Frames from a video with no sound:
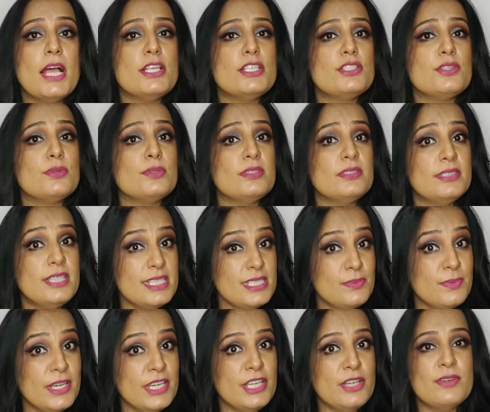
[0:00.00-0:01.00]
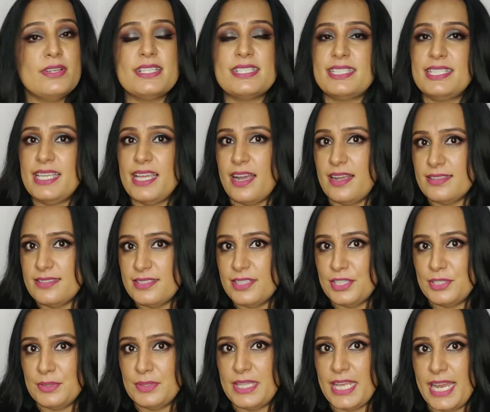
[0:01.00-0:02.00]
So this video is the answer
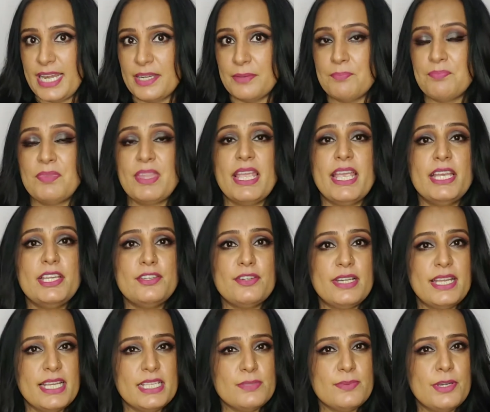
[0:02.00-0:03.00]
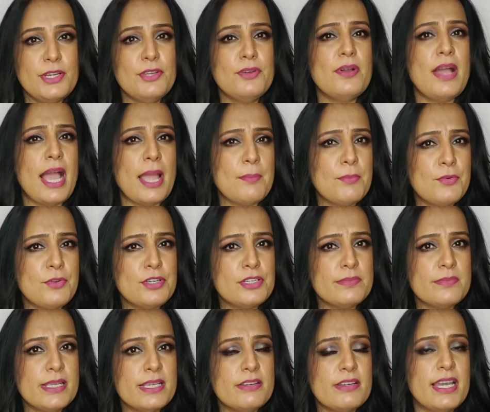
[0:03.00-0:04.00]
to that. In today's video, I'm going to
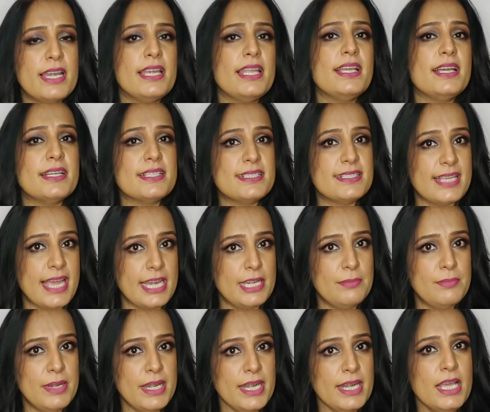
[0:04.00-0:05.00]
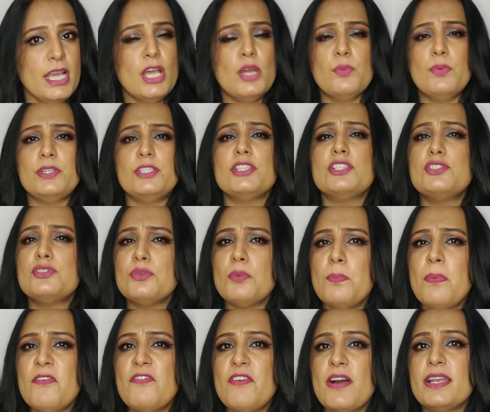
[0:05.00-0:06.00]
be creating a side braid which is
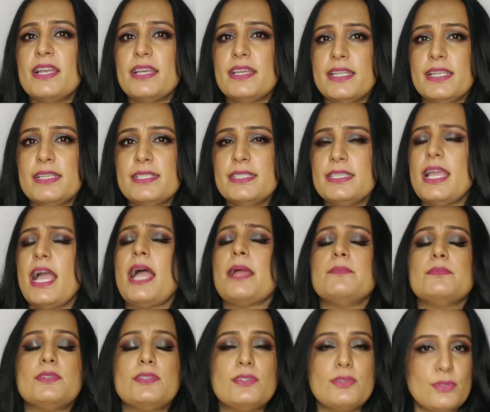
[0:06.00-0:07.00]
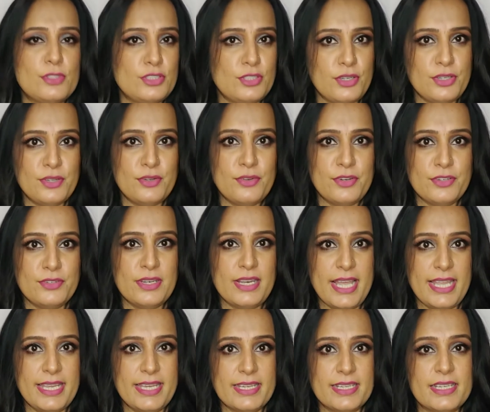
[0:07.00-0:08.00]
super fun and easy. I'm so sure you're going to
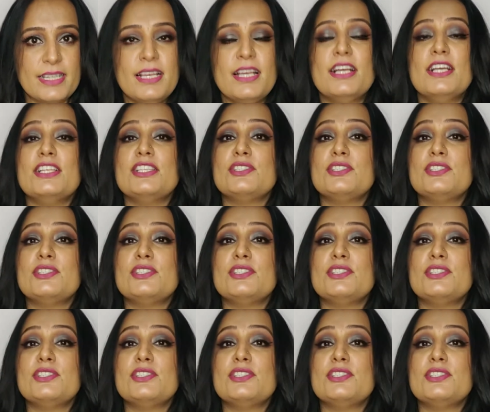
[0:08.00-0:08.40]
like it.